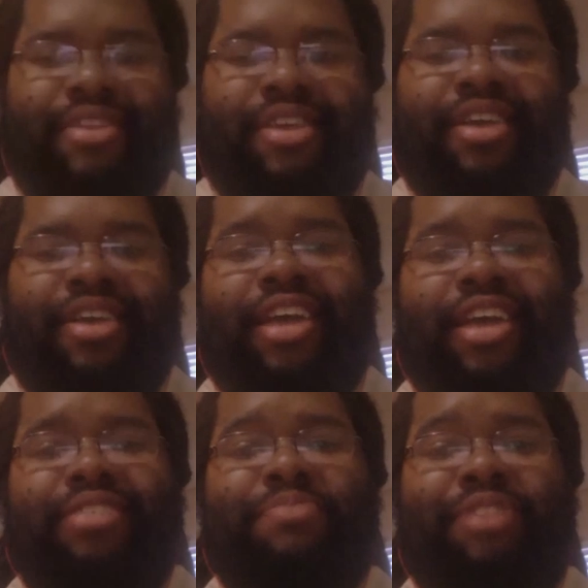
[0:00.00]

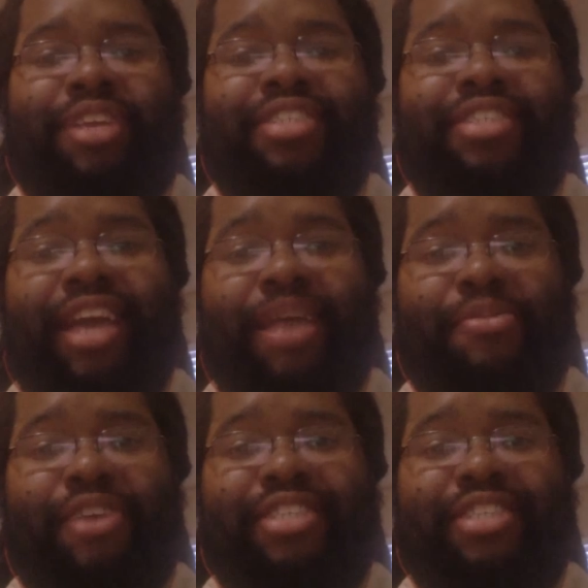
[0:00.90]
Yes, please
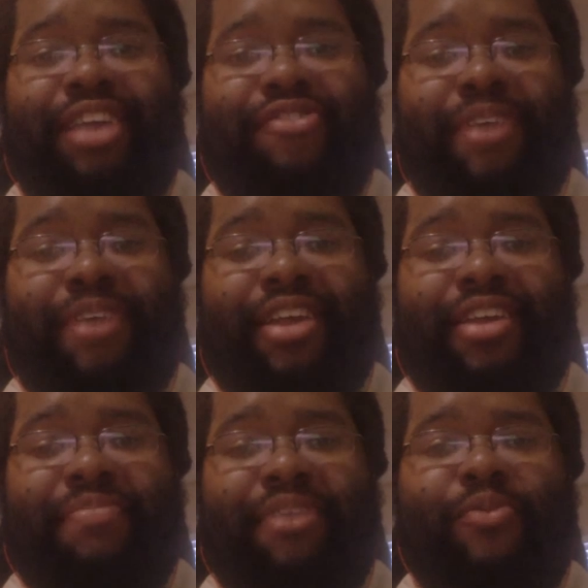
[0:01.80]
elaborate to everybody
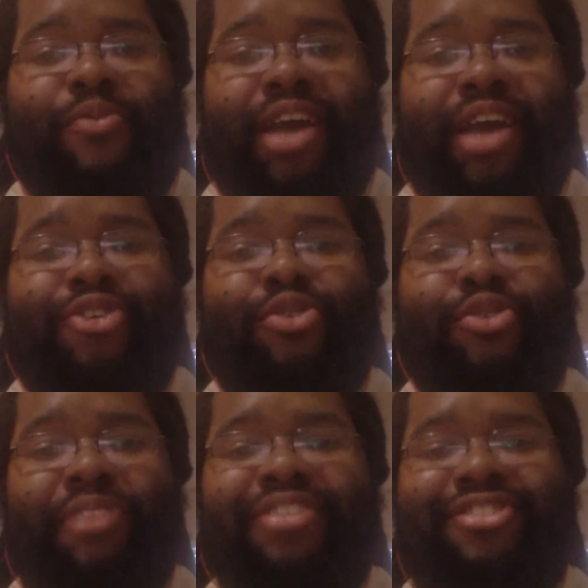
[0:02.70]
about why Google
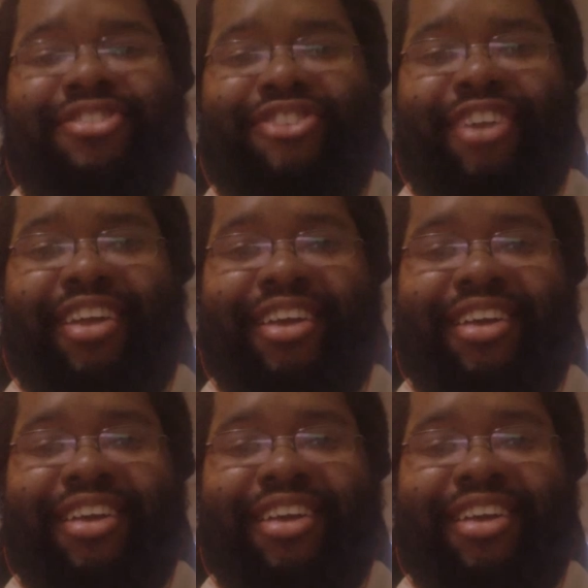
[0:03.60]
Plus is great.